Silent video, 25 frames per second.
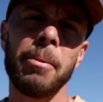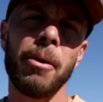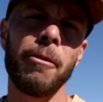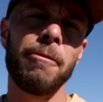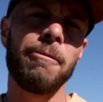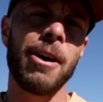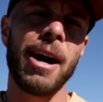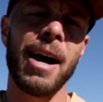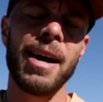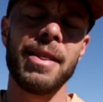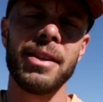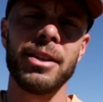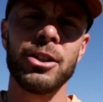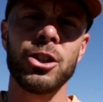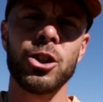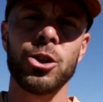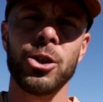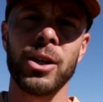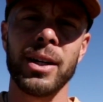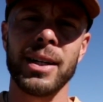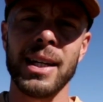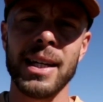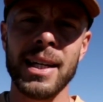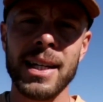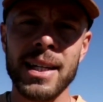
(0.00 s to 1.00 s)
people find this
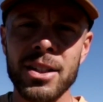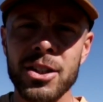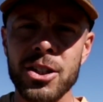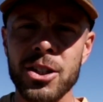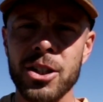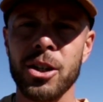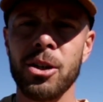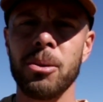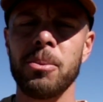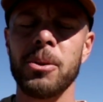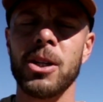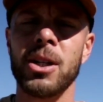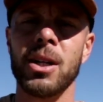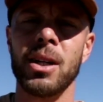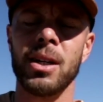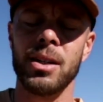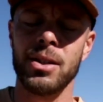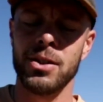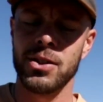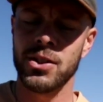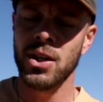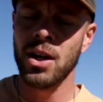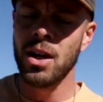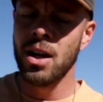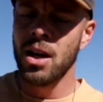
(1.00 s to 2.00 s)
trick easier
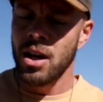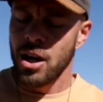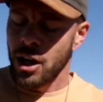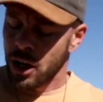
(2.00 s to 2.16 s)
because